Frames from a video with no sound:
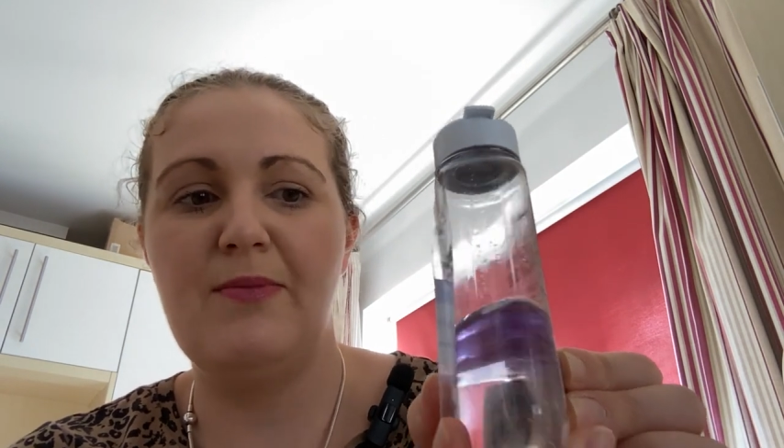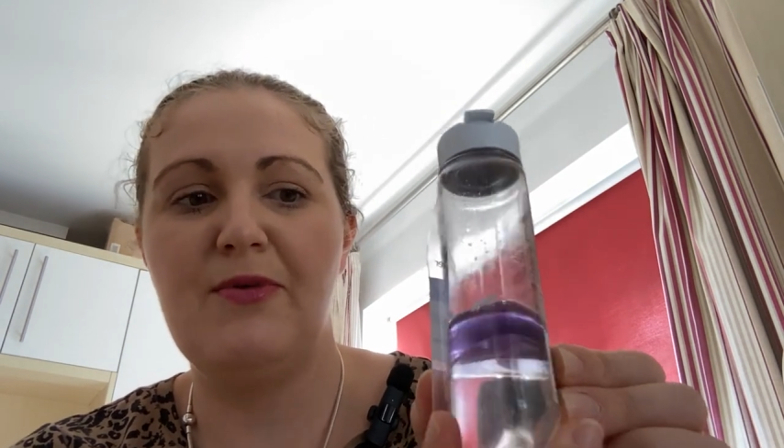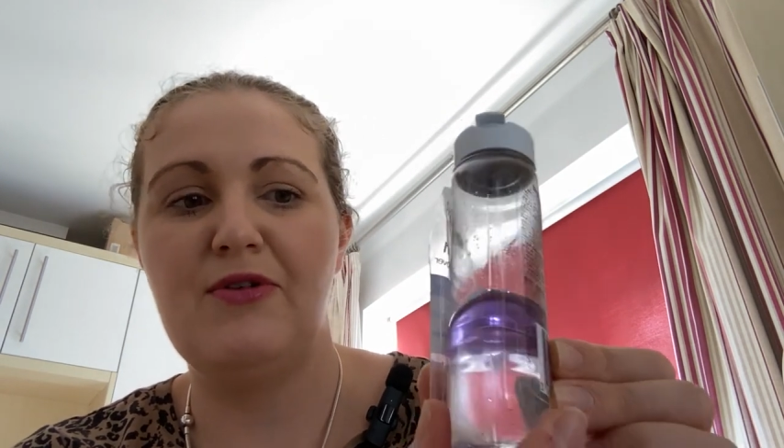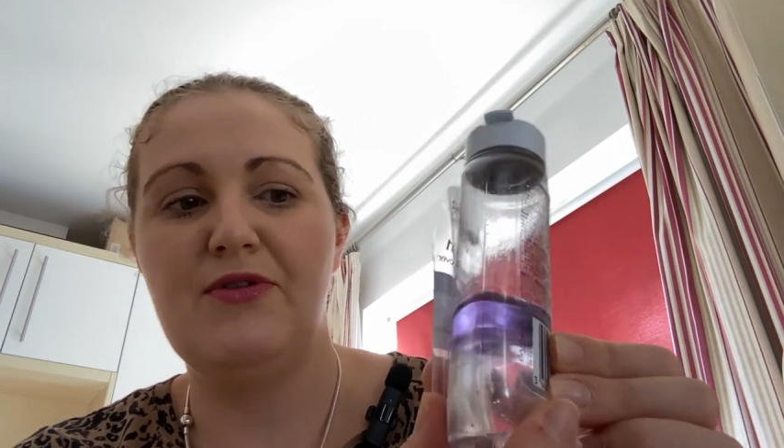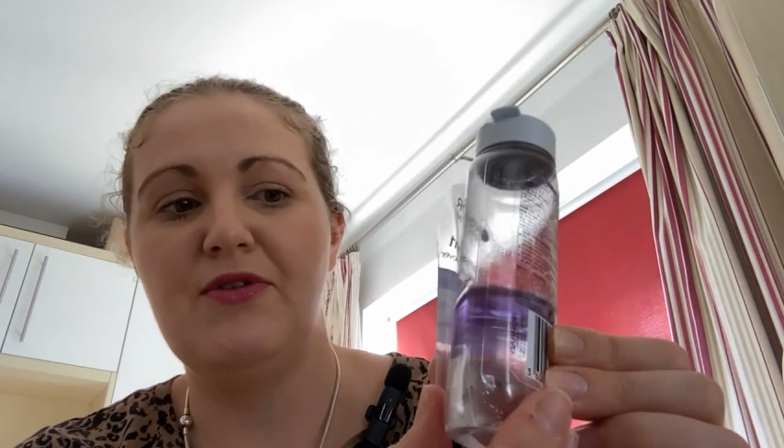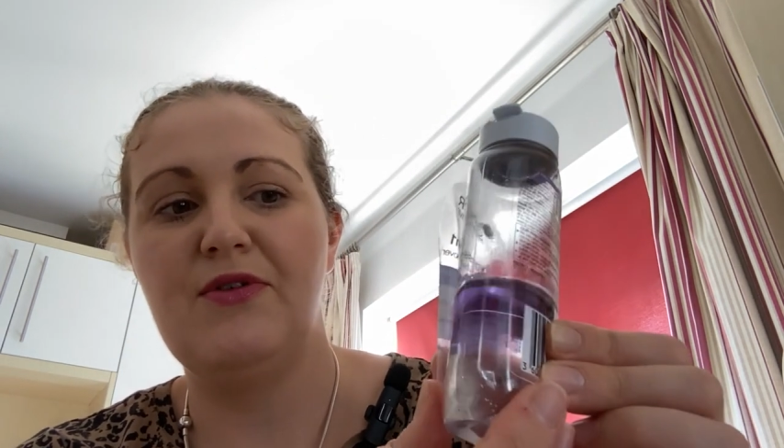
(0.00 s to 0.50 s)

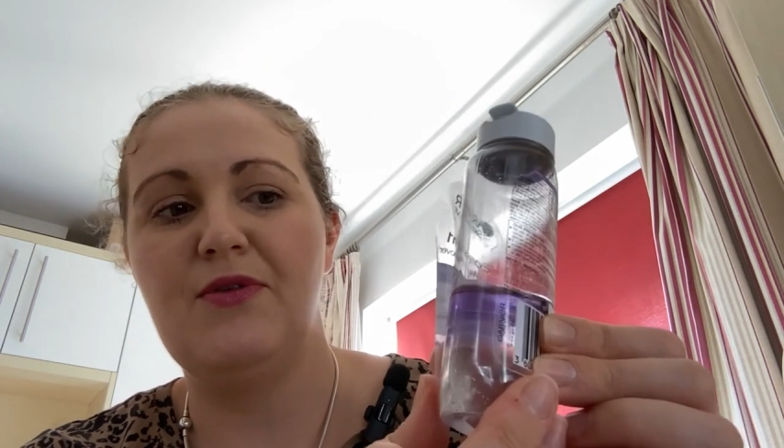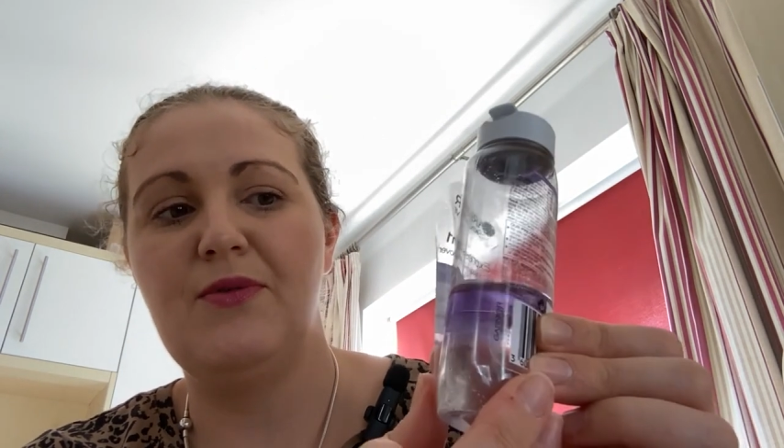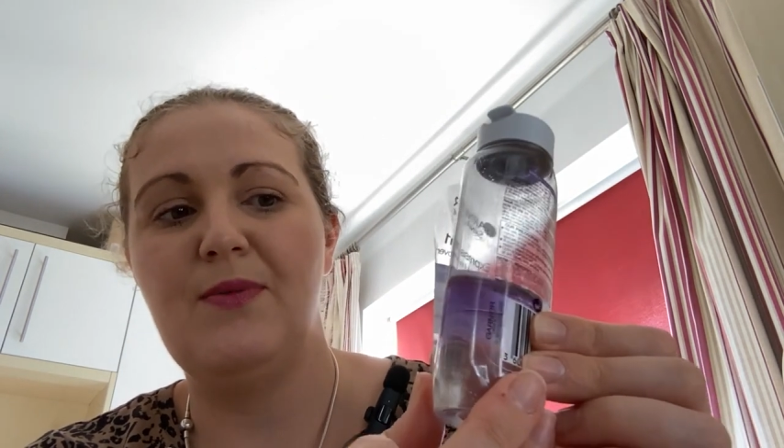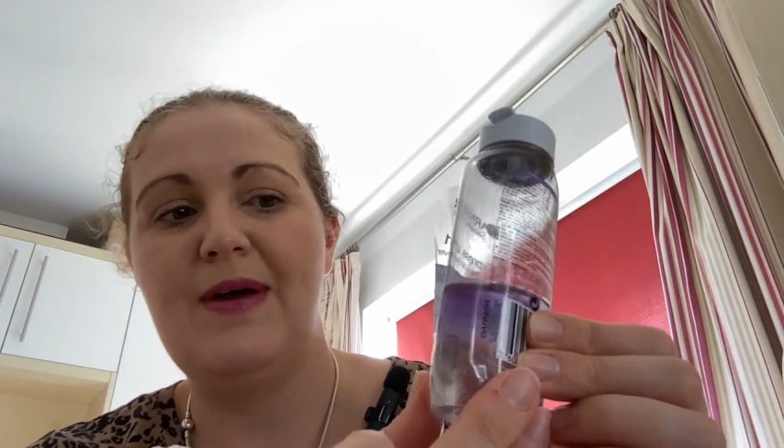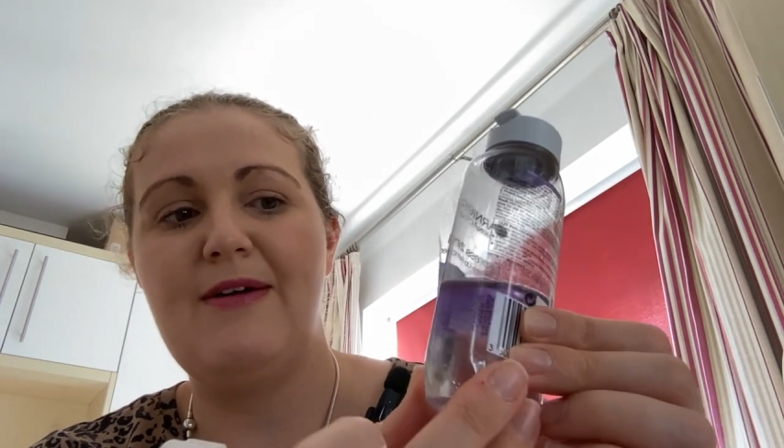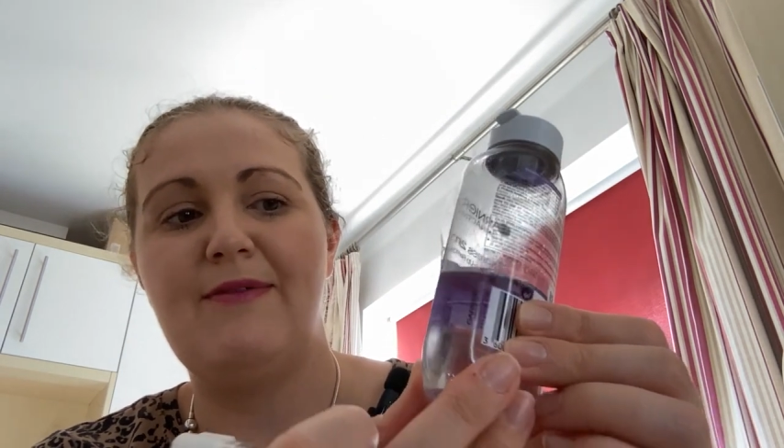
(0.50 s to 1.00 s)
bottle
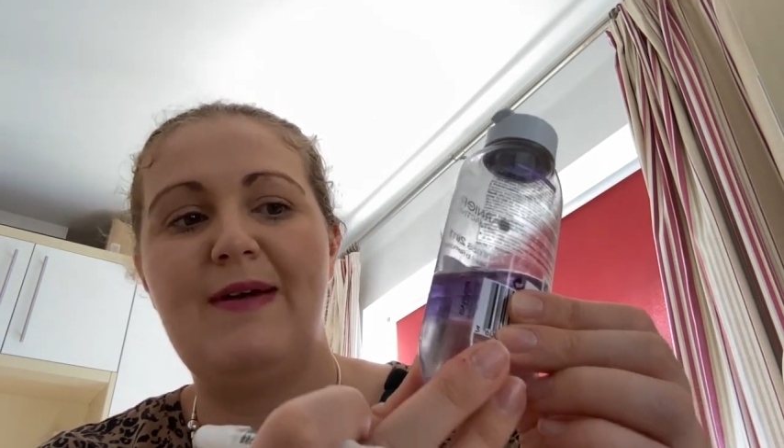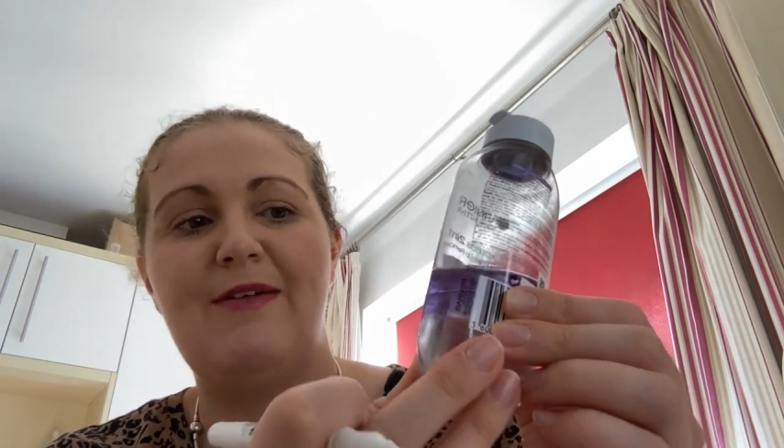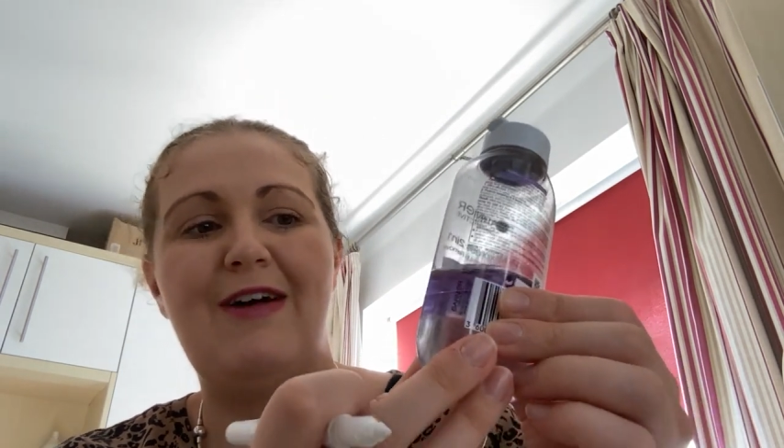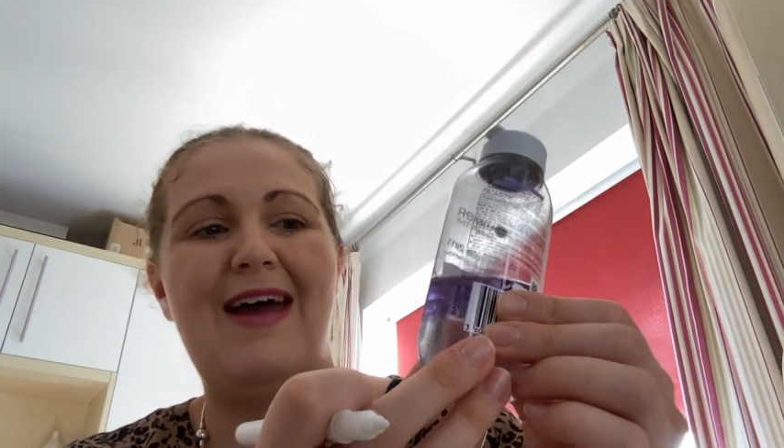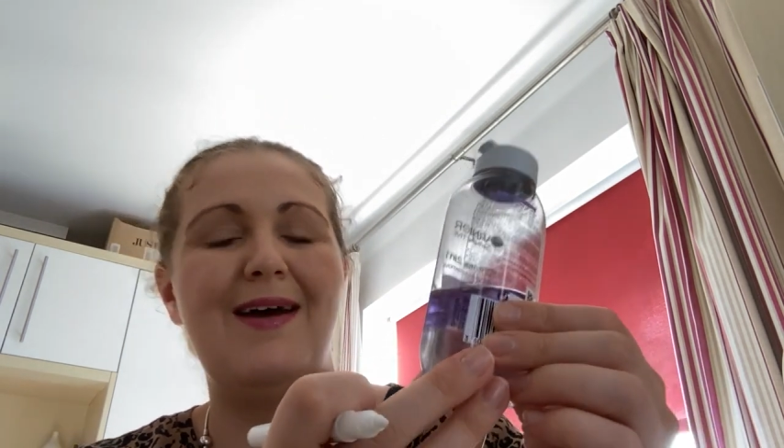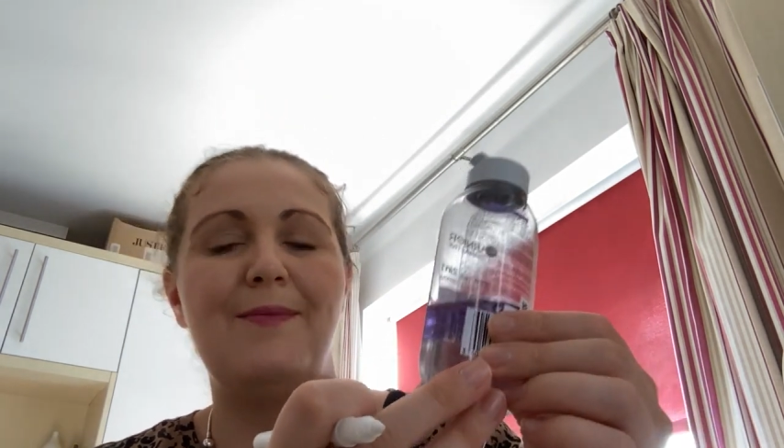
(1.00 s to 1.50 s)
where
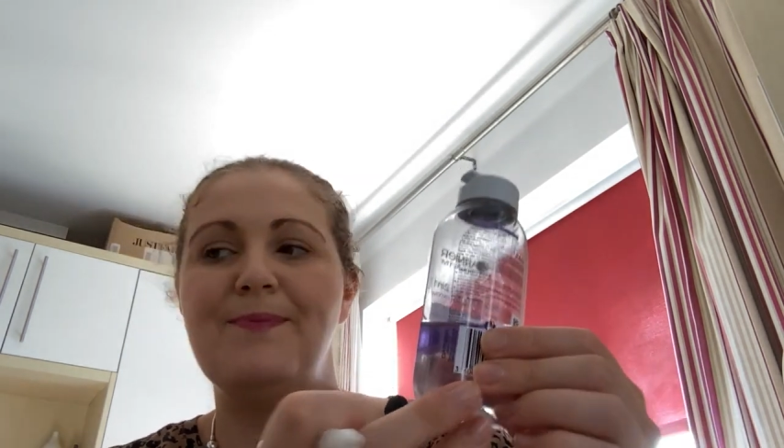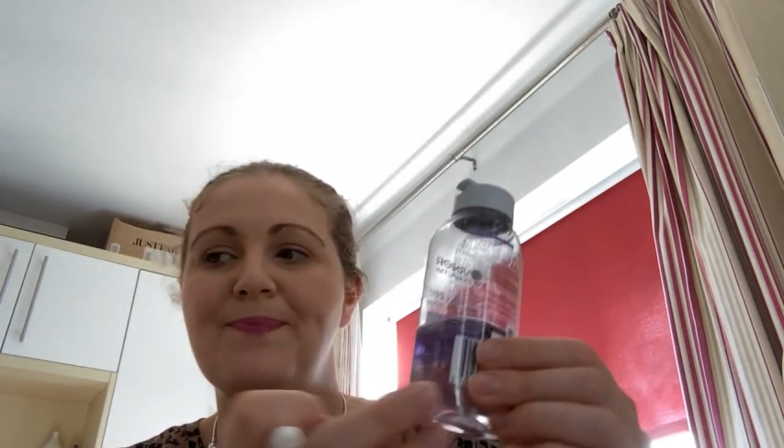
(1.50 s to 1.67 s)
we're at.